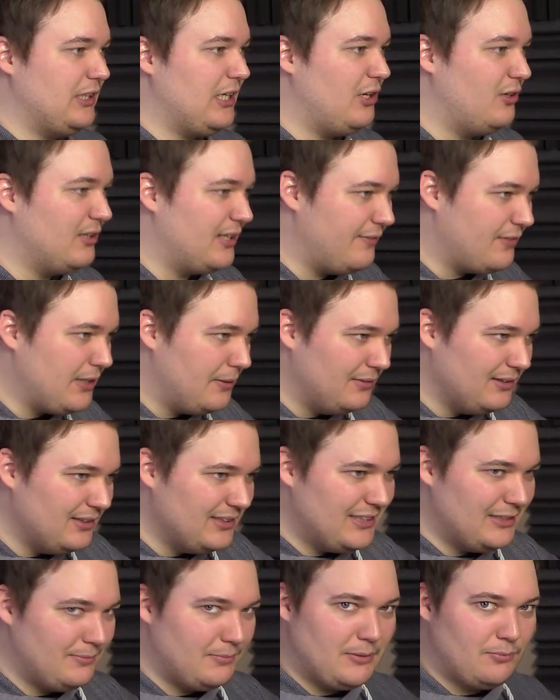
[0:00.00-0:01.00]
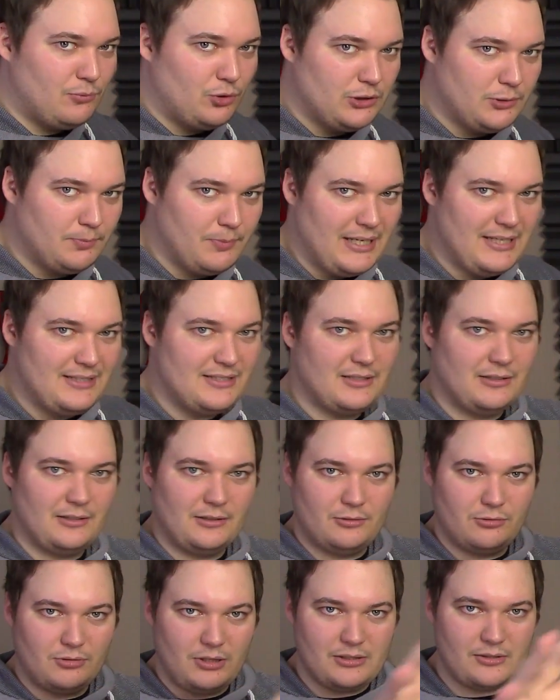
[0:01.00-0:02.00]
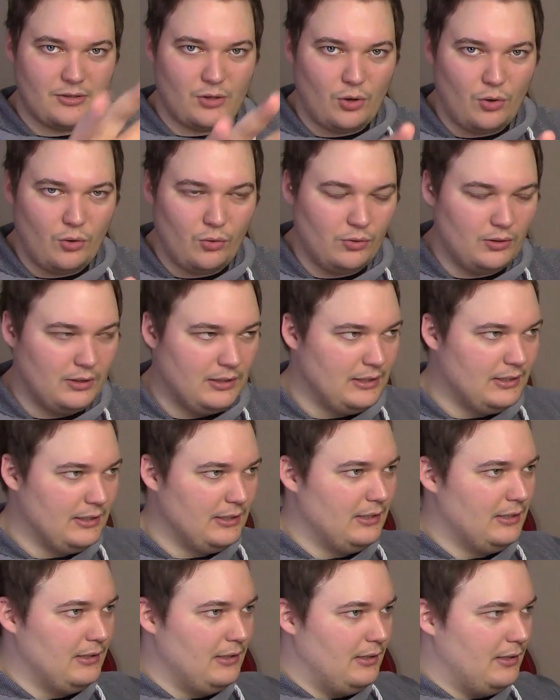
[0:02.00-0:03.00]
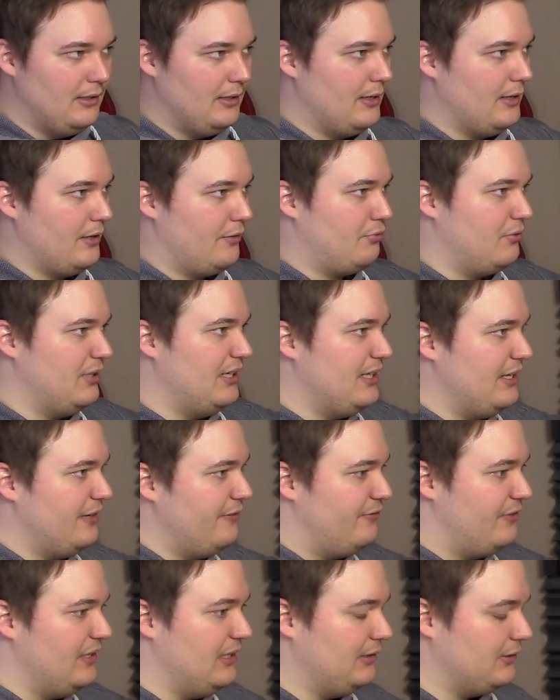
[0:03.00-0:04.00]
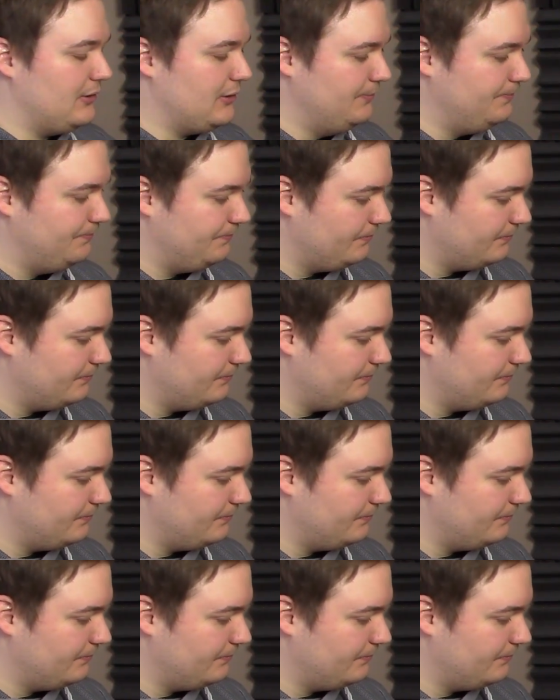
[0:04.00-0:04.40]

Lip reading: out, give them a little bit more space across the whole 3D field,